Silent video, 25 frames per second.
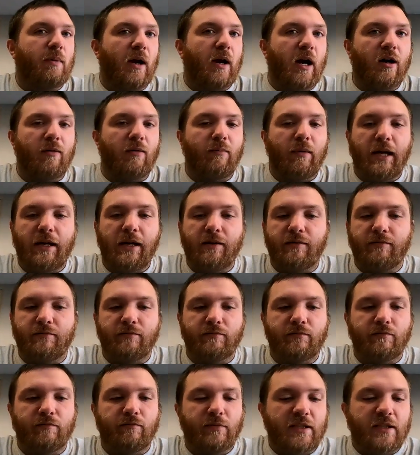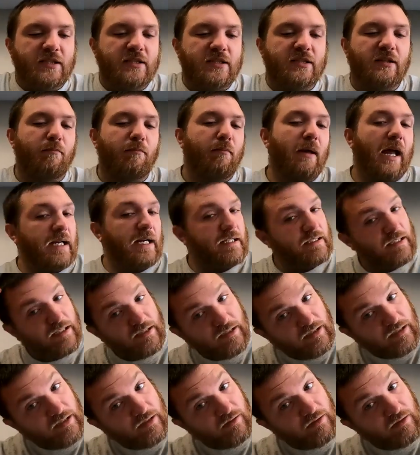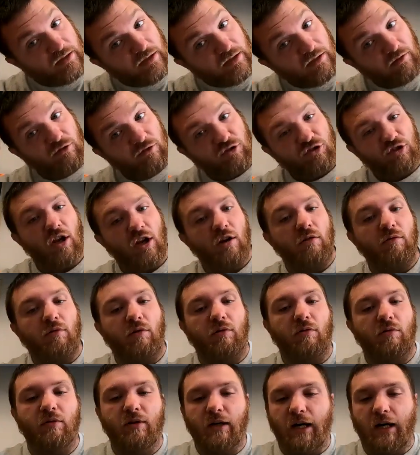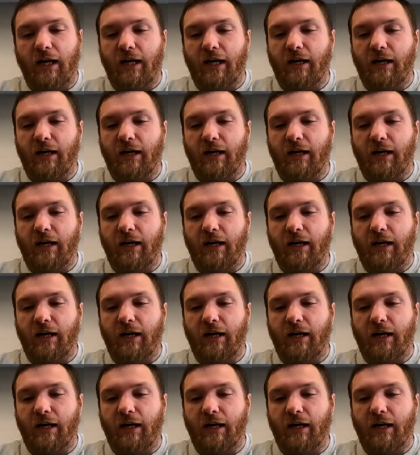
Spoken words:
Power Bait. This is the Max Sense series, little general.